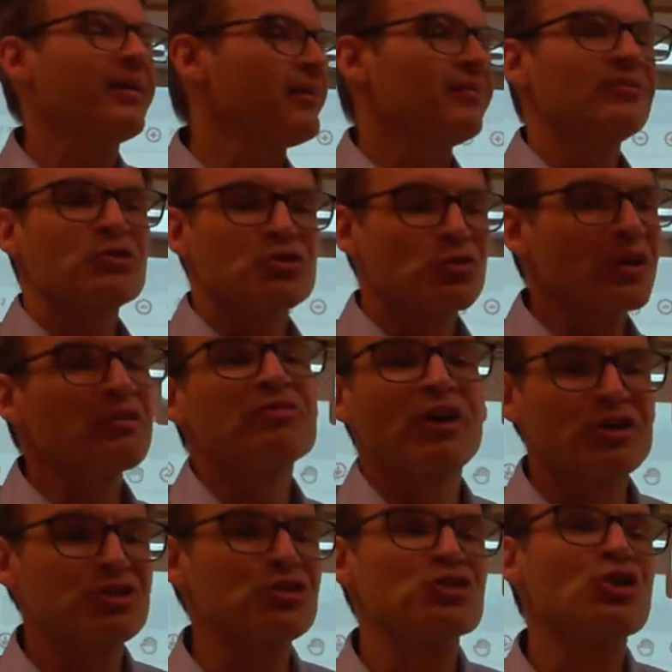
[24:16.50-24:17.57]
Trig
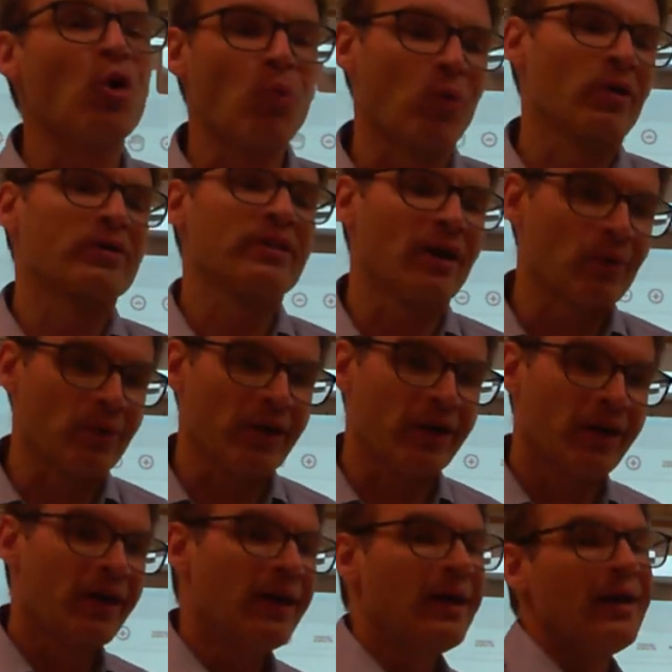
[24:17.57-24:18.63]
functions don't work that way.
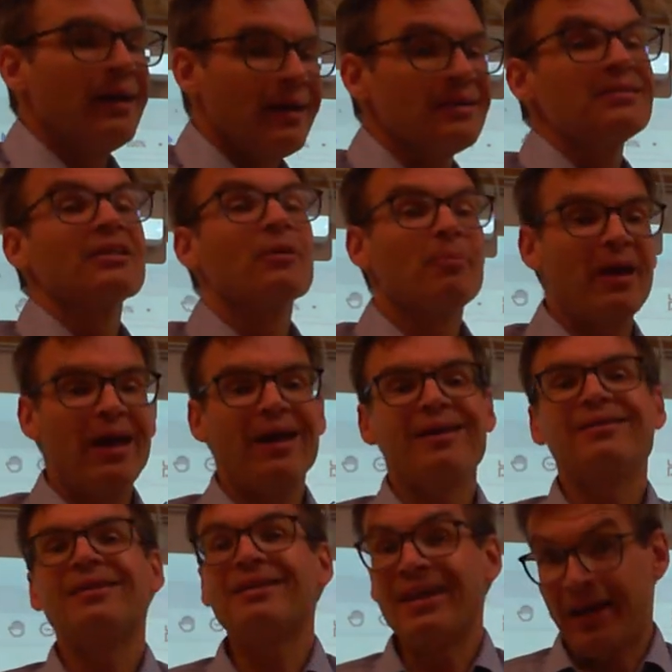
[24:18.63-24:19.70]
Is it a
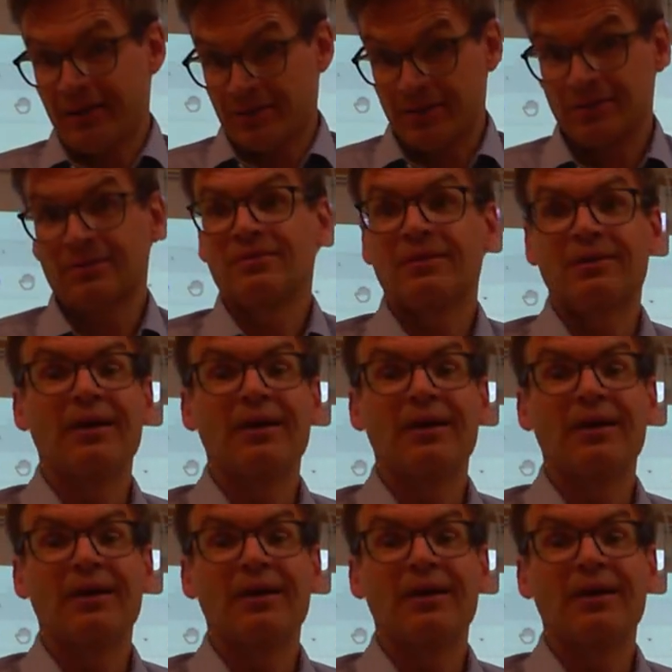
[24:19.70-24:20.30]
pain? Yes.